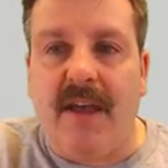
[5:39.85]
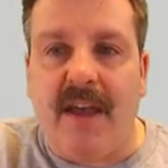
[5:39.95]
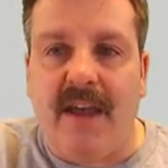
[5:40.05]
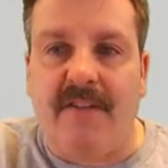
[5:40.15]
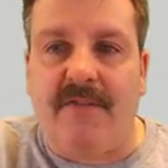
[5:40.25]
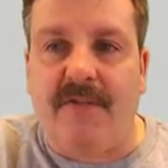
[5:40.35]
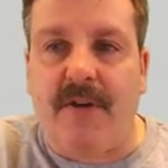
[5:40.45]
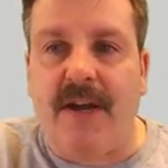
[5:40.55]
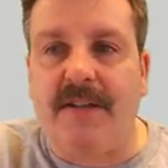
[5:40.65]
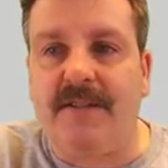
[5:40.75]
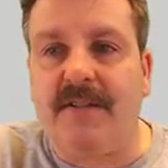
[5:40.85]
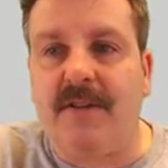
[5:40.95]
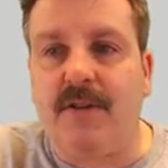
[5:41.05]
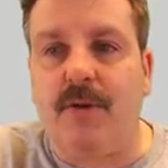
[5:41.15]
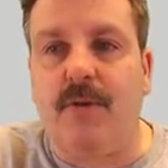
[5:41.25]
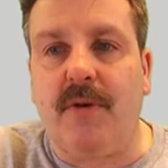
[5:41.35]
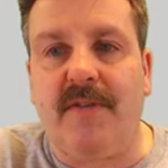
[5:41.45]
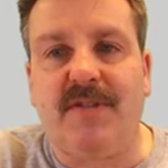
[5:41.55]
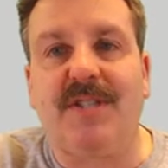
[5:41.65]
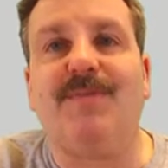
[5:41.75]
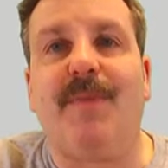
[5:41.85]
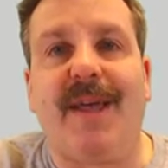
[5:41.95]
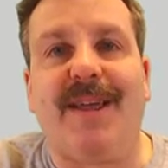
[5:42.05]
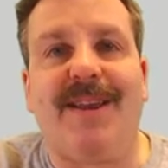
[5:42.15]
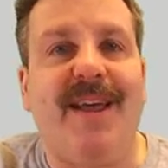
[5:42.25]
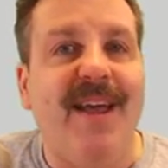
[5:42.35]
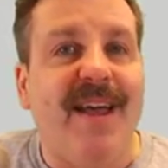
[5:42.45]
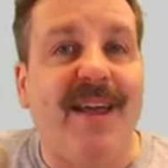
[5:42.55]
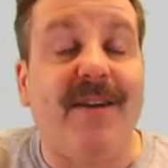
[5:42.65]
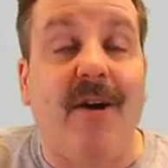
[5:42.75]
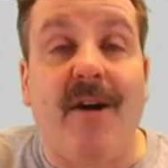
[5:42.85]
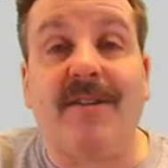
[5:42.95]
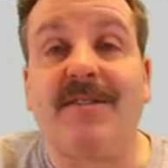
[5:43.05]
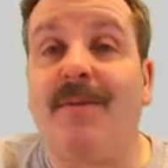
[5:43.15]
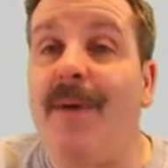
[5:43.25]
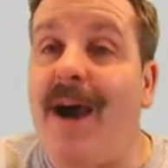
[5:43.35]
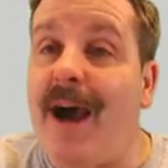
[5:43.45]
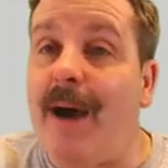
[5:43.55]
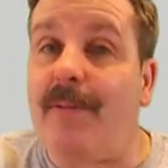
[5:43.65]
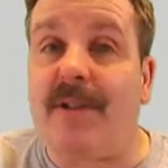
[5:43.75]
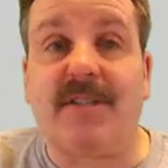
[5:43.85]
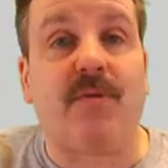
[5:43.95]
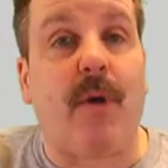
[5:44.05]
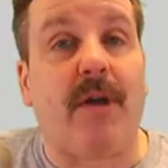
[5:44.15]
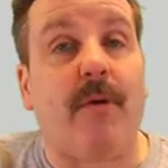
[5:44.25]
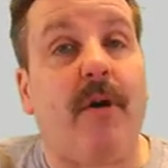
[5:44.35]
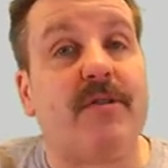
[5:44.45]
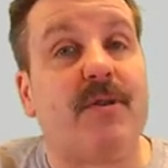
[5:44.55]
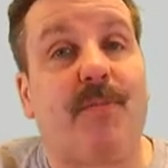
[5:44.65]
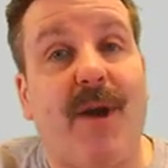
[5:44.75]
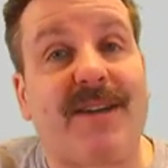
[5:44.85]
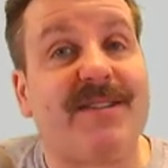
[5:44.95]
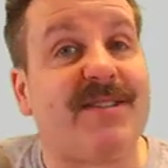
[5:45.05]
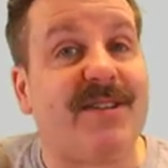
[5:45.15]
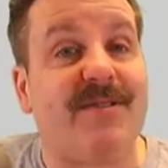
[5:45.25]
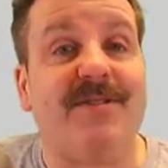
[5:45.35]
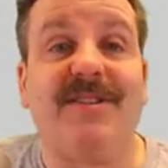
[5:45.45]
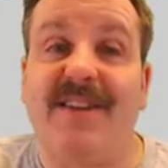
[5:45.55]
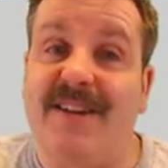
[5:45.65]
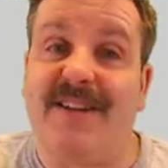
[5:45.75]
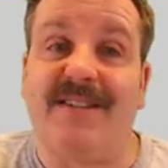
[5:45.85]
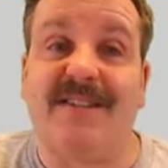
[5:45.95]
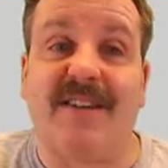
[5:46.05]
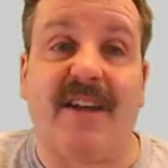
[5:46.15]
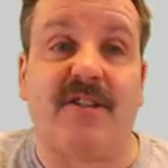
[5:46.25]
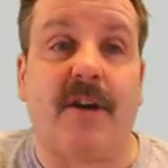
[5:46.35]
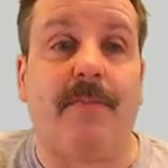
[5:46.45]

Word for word: And friends, you have just made an awesome obelisk while you also practice skills in SketchUp.